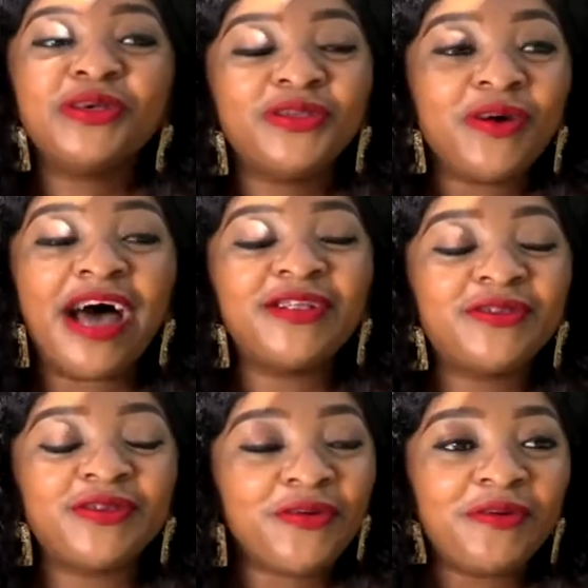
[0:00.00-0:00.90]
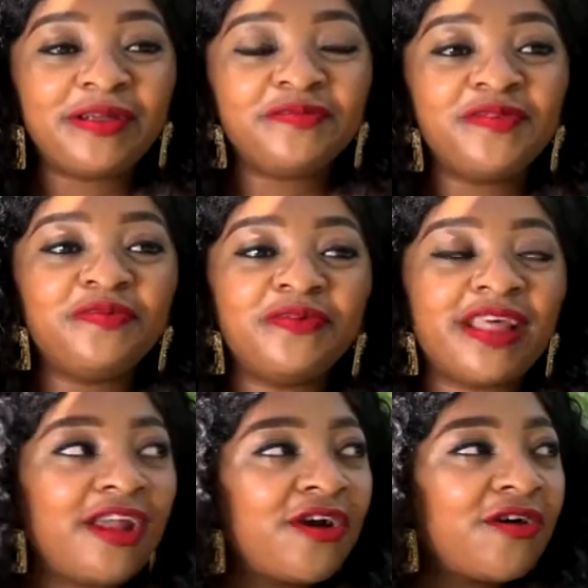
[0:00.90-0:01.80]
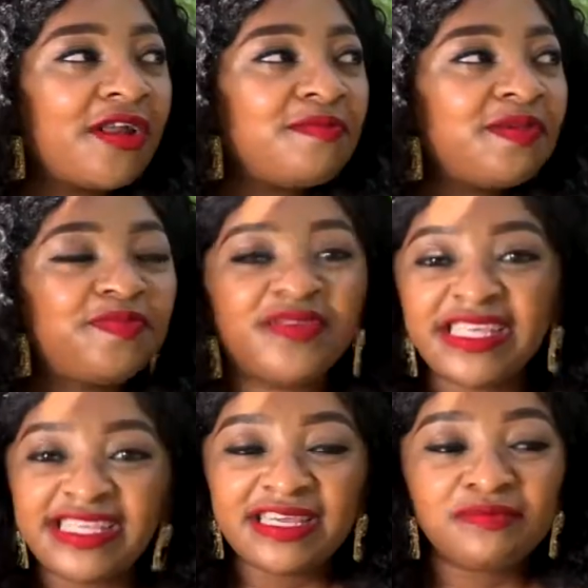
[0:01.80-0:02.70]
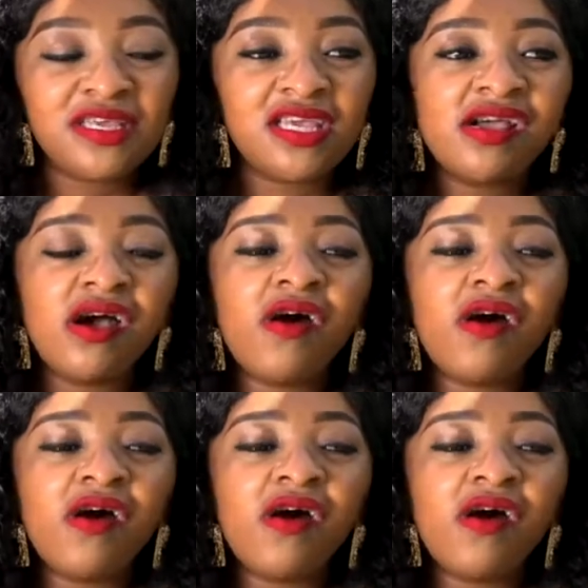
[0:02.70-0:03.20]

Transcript: So I don't want people that are gonna be pitying me,